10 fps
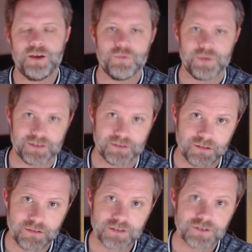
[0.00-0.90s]
We
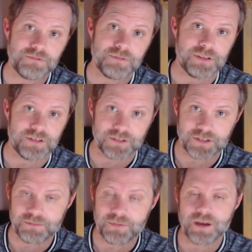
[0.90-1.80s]
acknowledge, we
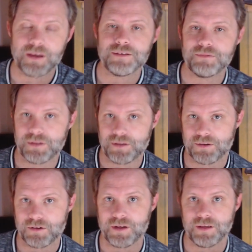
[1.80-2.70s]
legitimize, we
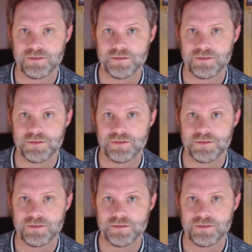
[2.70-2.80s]
integrate.